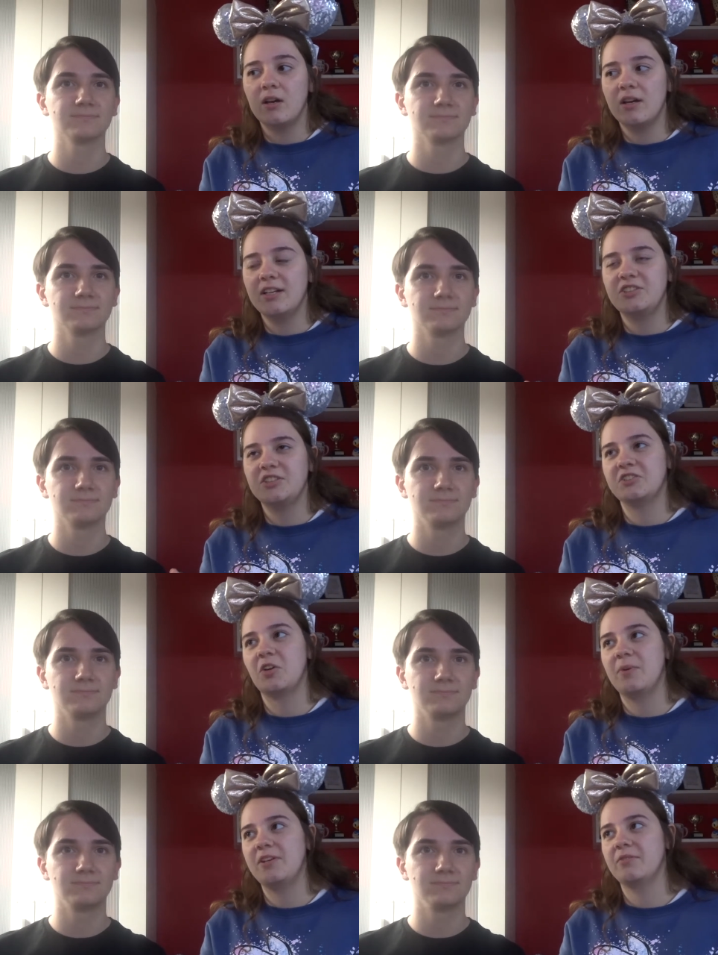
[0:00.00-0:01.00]
Speaker 1: it's just so
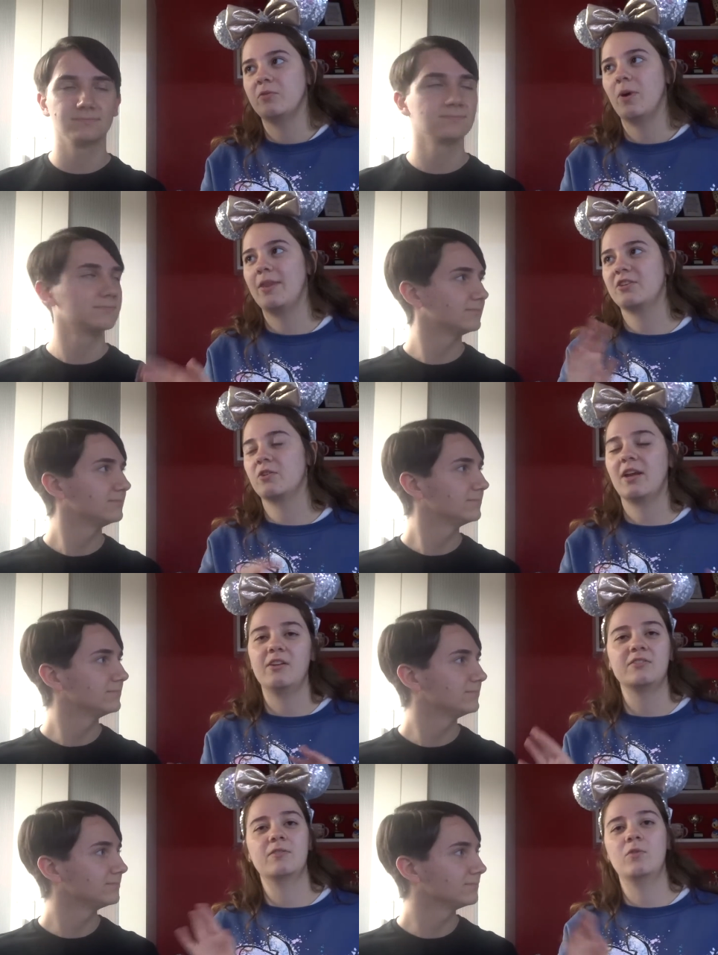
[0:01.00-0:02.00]
beautiful and it's got like
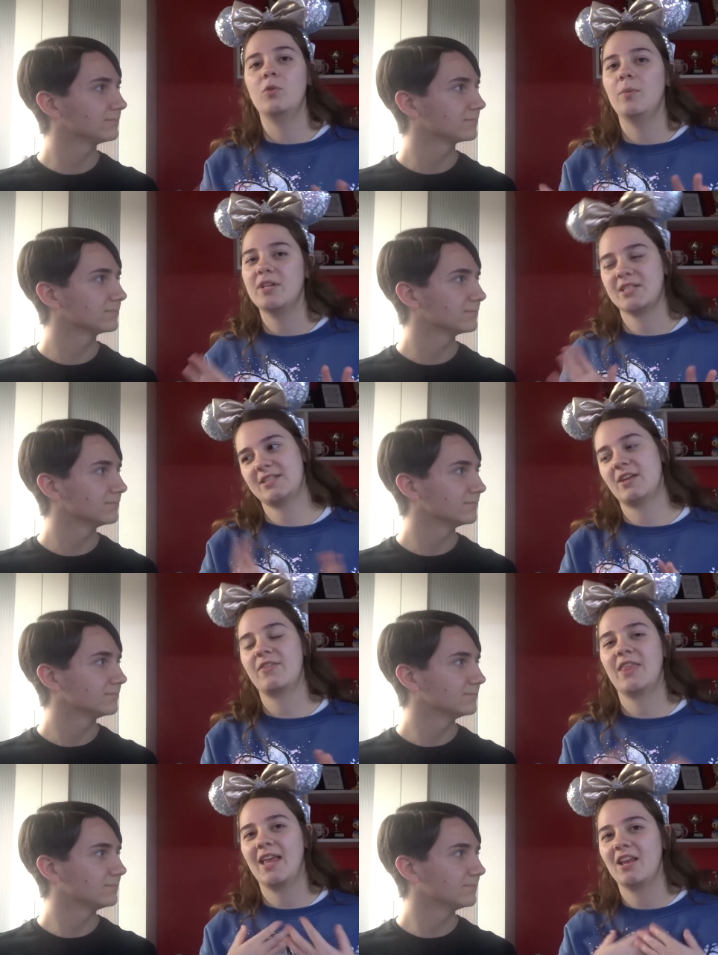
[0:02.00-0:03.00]
lots of ornaments and stuff in
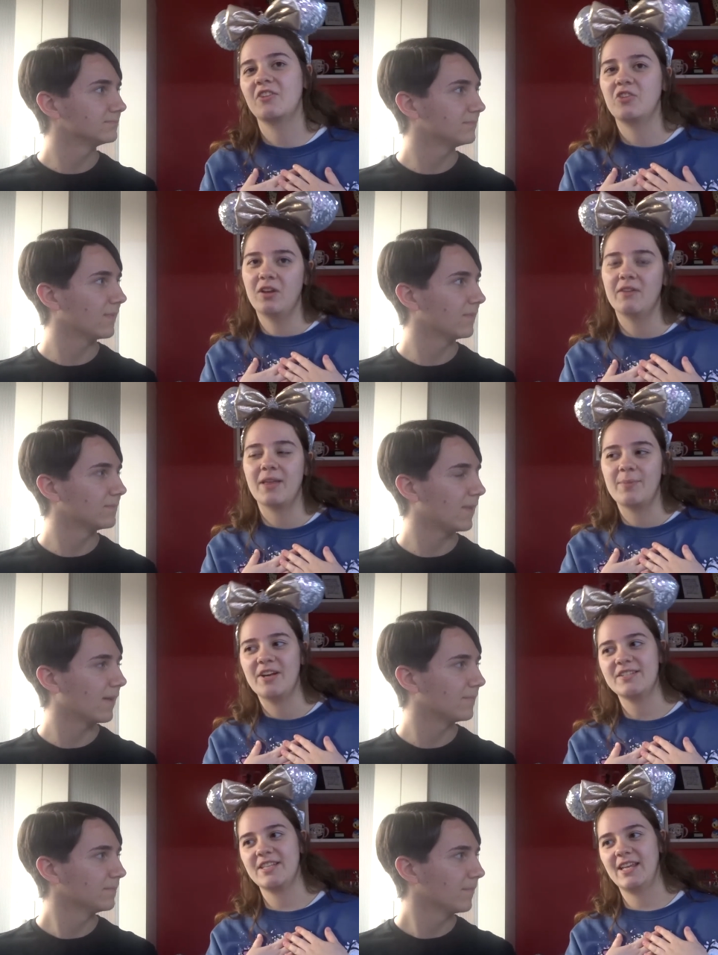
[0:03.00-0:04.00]
there and I do love that
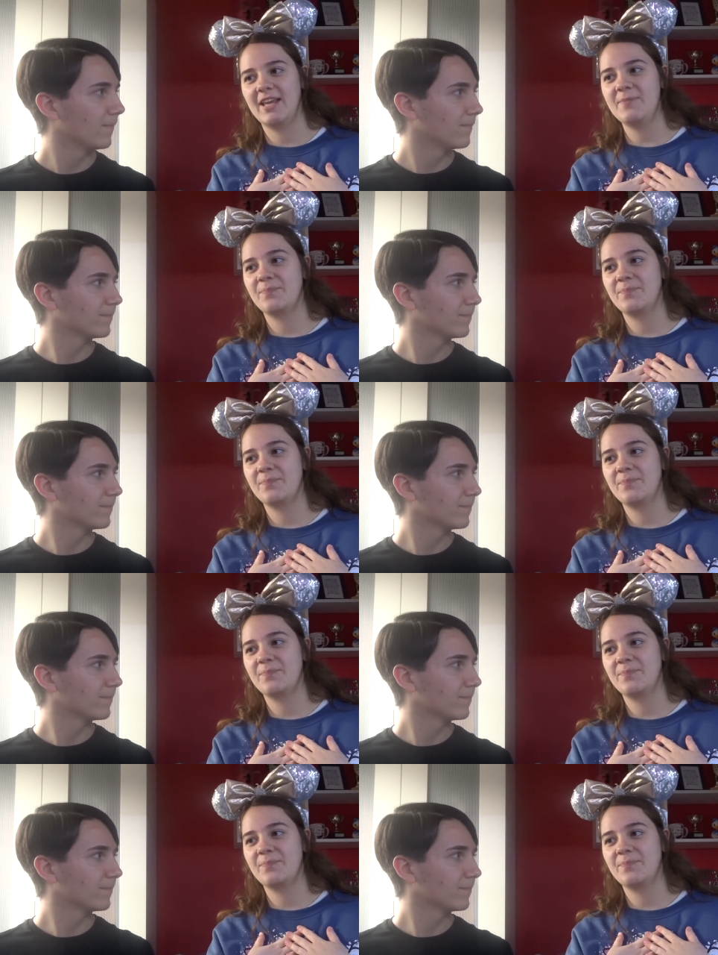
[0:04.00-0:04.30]
personally.